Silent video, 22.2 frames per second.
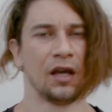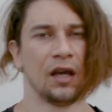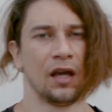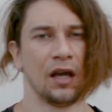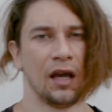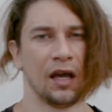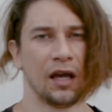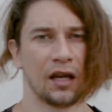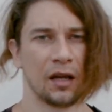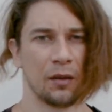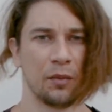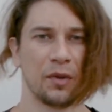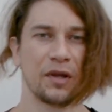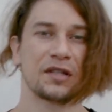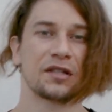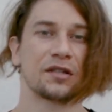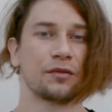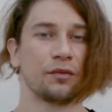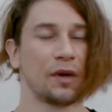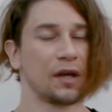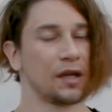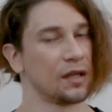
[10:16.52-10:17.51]
And the
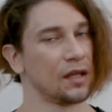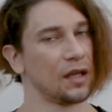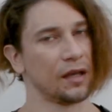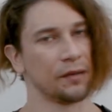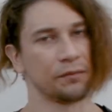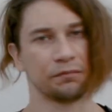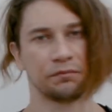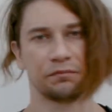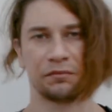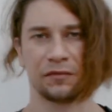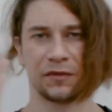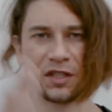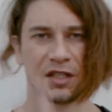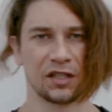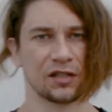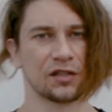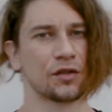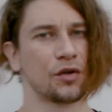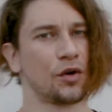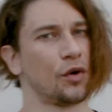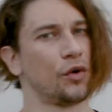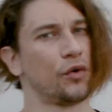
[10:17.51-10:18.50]
best way, yeah,
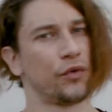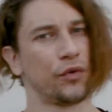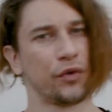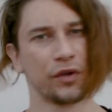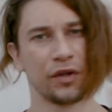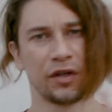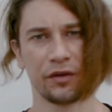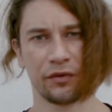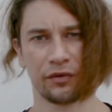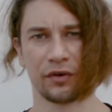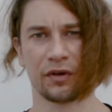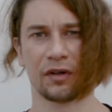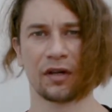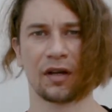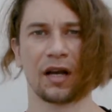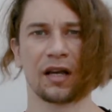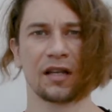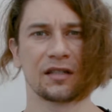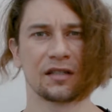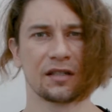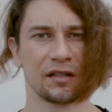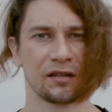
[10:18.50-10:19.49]
just go for different
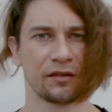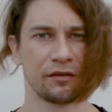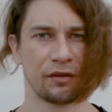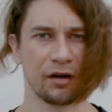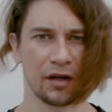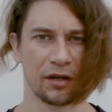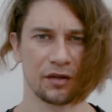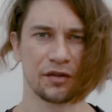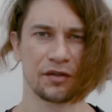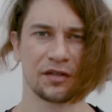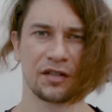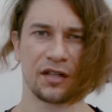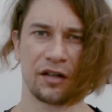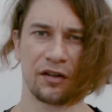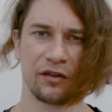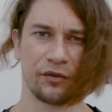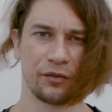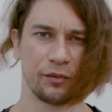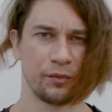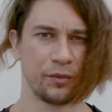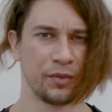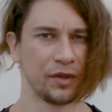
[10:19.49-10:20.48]
casting, try yourself,
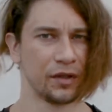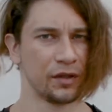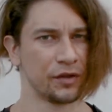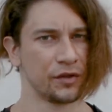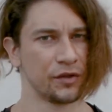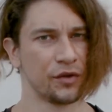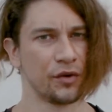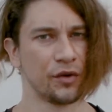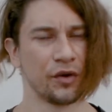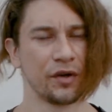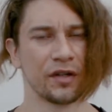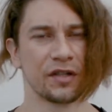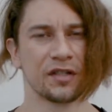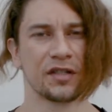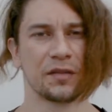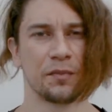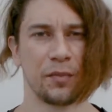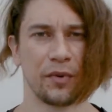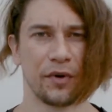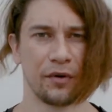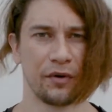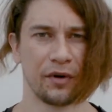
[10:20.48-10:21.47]
build your
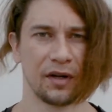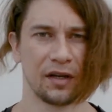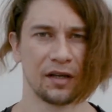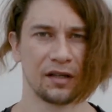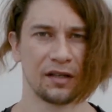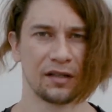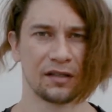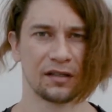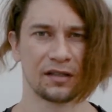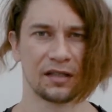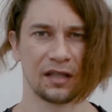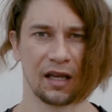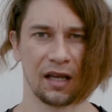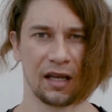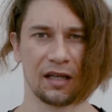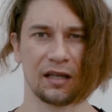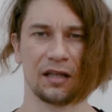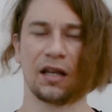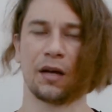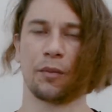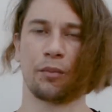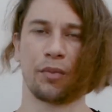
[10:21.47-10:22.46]
experience,
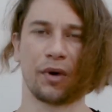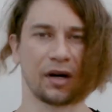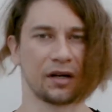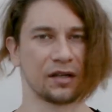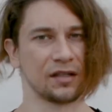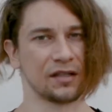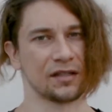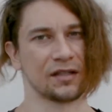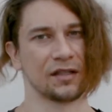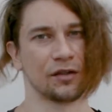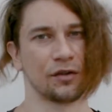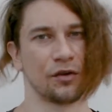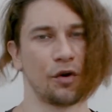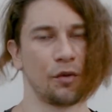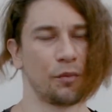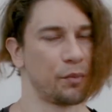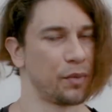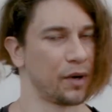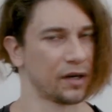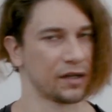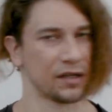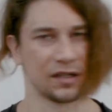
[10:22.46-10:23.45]
and yeah, practice at home,
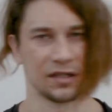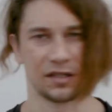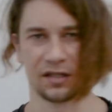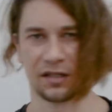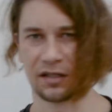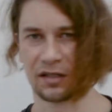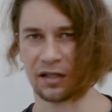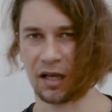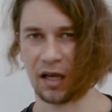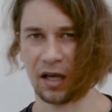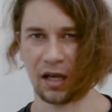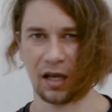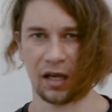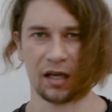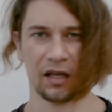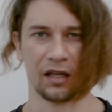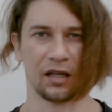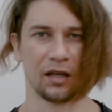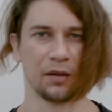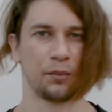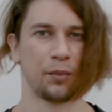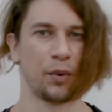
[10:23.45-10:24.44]
practices
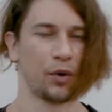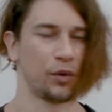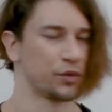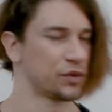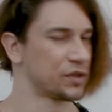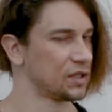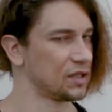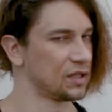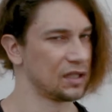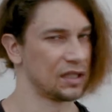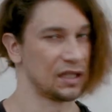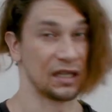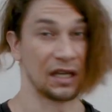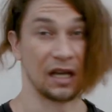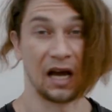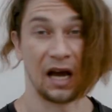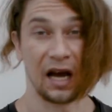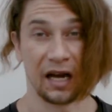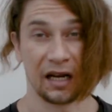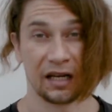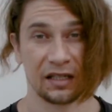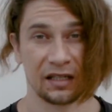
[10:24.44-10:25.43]
in the posing, in the
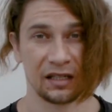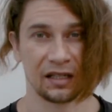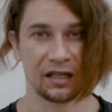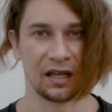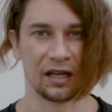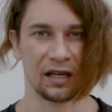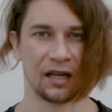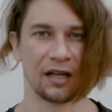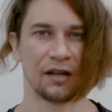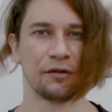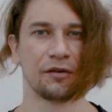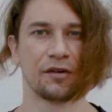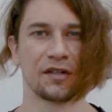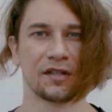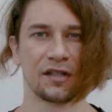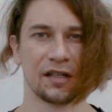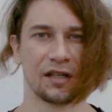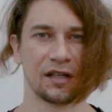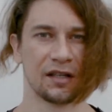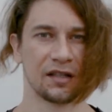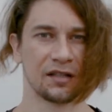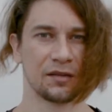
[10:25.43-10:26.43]
acting, and
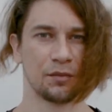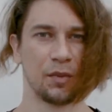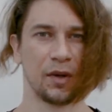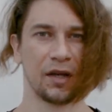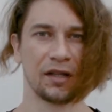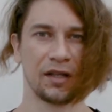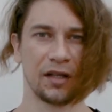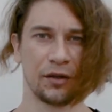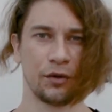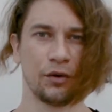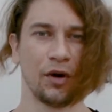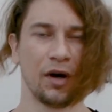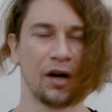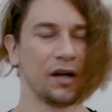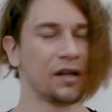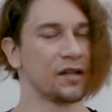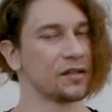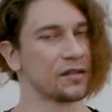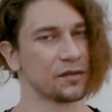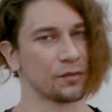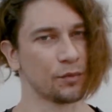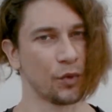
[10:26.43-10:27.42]
everything. Is better you are,
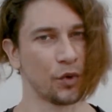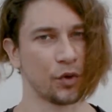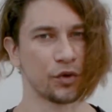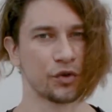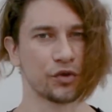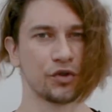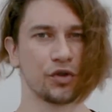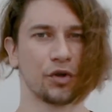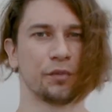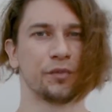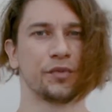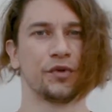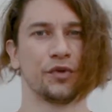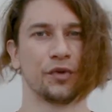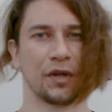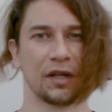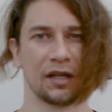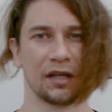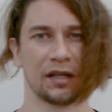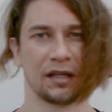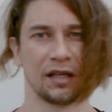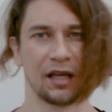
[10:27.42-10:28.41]
is more jobs you
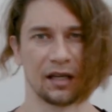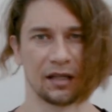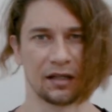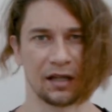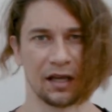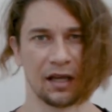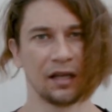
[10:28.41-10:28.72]
can get.